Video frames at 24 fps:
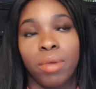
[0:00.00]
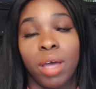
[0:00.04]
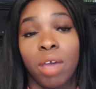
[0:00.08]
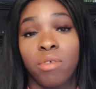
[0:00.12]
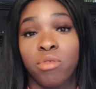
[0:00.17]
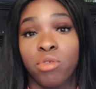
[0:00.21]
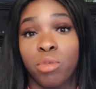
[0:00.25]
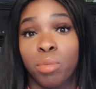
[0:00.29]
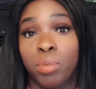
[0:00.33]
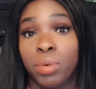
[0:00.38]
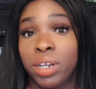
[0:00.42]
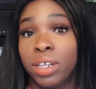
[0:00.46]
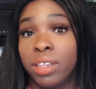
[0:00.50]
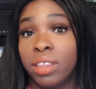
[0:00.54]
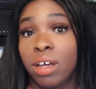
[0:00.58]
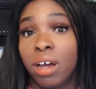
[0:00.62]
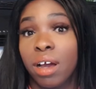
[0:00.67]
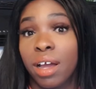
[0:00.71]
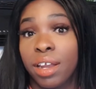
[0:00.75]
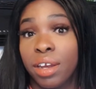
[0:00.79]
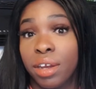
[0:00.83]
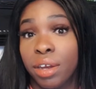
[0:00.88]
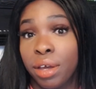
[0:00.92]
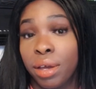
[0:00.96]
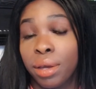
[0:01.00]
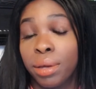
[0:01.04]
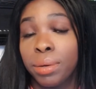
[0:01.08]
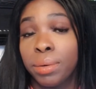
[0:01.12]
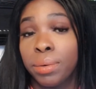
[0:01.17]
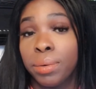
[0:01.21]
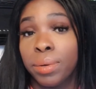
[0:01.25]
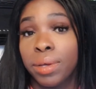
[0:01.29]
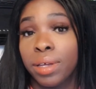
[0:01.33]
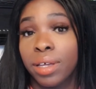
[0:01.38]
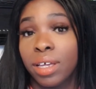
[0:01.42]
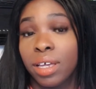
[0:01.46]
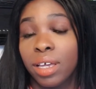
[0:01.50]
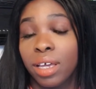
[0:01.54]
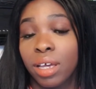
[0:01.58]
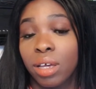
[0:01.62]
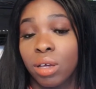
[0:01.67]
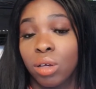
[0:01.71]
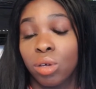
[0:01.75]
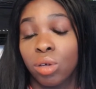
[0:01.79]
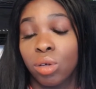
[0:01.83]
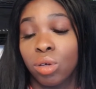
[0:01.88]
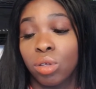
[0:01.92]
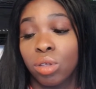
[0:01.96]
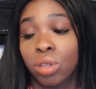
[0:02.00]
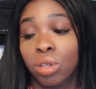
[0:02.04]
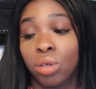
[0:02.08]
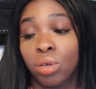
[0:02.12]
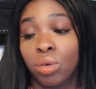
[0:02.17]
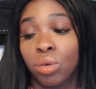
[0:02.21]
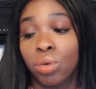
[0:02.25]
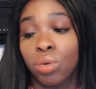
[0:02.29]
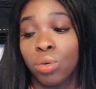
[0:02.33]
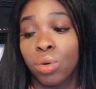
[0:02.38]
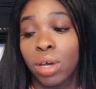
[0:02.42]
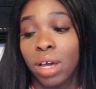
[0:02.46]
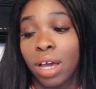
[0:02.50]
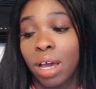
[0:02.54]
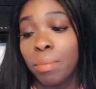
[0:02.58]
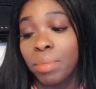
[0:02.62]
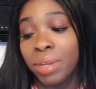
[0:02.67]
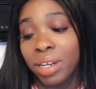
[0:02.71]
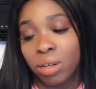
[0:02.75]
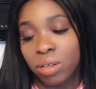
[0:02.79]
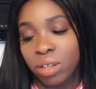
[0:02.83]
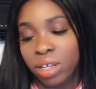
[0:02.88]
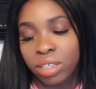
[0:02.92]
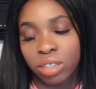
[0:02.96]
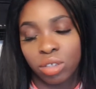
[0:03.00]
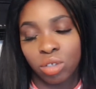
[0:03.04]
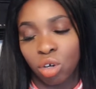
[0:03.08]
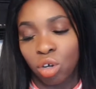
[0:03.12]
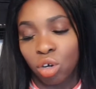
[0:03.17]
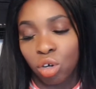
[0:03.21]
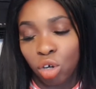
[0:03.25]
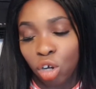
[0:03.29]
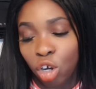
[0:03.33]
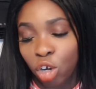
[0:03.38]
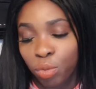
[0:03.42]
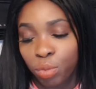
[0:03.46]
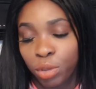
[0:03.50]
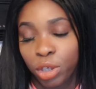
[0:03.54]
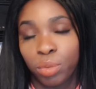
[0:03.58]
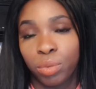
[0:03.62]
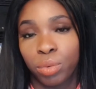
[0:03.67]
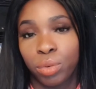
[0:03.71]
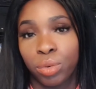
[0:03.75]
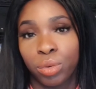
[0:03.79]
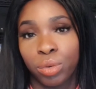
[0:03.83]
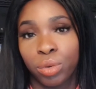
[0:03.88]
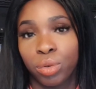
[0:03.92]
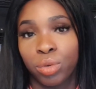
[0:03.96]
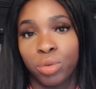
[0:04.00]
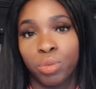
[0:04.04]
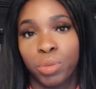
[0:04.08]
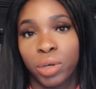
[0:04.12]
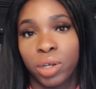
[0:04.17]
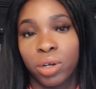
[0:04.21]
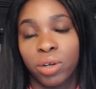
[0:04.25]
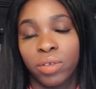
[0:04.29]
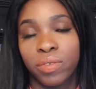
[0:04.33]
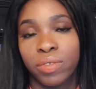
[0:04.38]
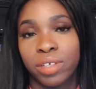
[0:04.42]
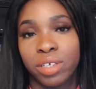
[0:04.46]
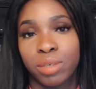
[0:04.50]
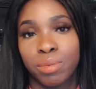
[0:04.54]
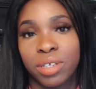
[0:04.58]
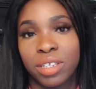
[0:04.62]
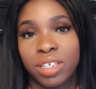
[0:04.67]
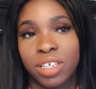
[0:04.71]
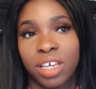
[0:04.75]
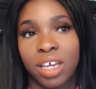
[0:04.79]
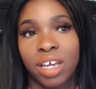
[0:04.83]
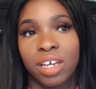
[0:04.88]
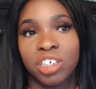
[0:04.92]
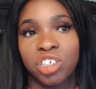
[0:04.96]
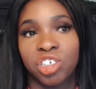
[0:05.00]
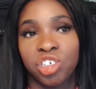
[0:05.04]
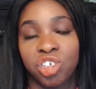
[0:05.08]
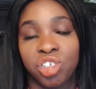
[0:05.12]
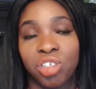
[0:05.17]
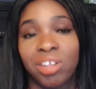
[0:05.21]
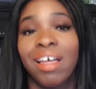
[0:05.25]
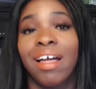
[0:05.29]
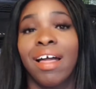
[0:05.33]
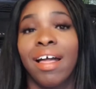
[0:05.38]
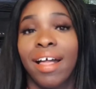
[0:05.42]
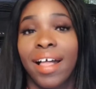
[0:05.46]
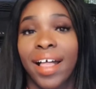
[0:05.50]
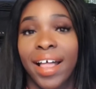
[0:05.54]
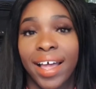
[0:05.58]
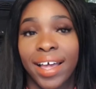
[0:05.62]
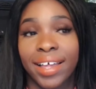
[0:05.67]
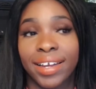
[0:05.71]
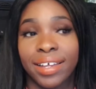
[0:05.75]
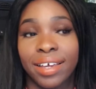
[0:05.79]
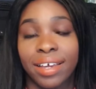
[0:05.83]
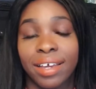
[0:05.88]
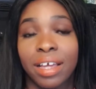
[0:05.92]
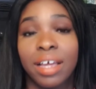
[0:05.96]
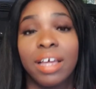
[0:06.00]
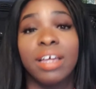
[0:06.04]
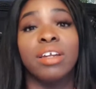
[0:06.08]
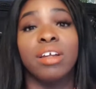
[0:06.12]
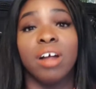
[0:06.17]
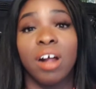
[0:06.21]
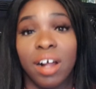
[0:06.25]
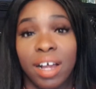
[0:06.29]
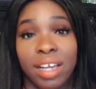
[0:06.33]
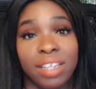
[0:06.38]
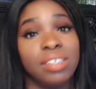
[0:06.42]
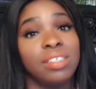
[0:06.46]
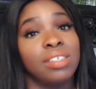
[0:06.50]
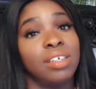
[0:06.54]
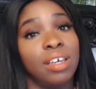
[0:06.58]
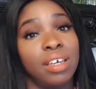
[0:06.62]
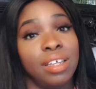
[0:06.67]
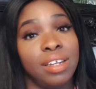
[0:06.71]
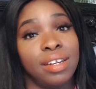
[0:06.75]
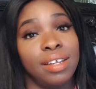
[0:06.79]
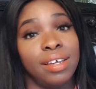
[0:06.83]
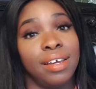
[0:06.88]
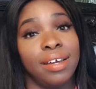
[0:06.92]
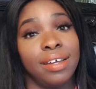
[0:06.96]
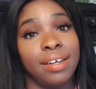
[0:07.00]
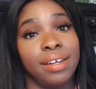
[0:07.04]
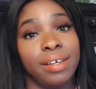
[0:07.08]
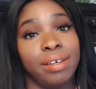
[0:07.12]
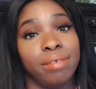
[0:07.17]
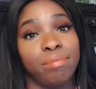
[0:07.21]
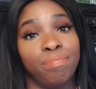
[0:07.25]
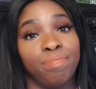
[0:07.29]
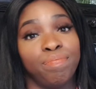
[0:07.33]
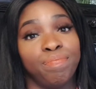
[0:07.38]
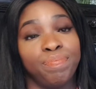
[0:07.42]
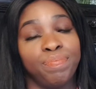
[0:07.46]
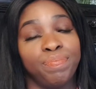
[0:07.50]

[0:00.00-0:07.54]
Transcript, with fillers: everybody that I know who, I mean, it's not a lot of people who've been on this medication had it, and I certainly had it.